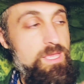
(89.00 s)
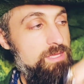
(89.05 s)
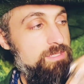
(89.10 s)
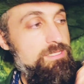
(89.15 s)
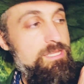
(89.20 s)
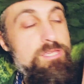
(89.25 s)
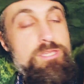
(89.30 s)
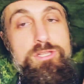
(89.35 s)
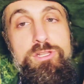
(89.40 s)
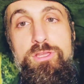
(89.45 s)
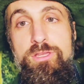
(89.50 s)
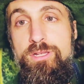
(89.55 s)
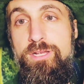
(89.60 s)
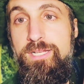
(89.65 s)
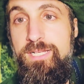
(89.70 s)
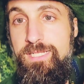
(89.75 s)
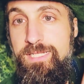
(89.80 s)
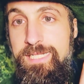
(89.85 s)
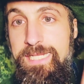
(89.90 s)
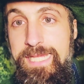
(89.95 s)
Now, you know you're going
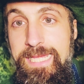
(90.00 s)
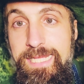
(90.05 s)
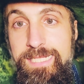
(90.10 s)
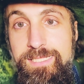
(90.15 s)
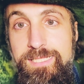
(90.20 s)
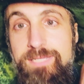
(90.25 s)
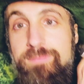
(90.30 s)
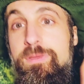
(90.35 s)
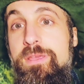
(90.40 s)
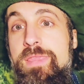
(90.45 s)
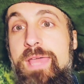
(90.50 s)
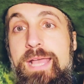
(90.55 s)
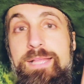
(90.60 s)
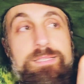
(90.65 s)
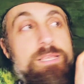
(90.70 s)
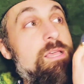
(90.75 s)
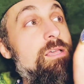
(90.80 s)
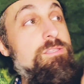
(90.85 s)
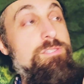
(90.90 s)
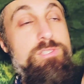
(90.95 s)
to need some of that
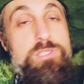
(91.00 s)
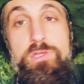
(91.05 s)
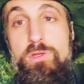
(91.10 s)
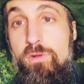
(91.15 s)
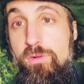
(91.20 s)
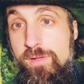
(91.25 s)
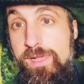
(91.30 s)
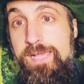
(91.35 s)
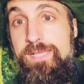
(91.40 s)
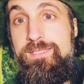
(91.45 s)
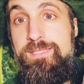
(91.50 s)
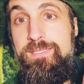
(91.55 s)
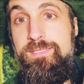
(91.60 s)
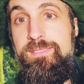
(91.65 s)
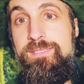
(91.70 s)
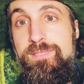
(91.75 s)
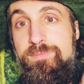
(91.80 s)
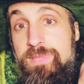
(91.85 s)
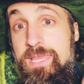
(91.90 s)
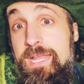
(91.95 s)
soul
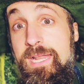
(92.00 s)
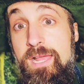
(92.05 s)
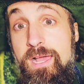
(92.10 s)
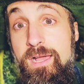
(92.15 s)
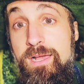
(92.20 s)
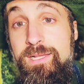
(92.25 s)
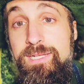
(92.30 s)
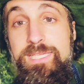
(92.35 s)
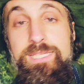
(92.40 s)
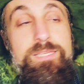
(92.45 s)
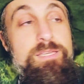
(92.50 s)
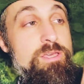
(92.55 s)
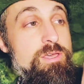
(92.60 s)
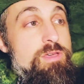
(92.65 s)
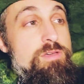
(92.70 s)
essence, some of that honey,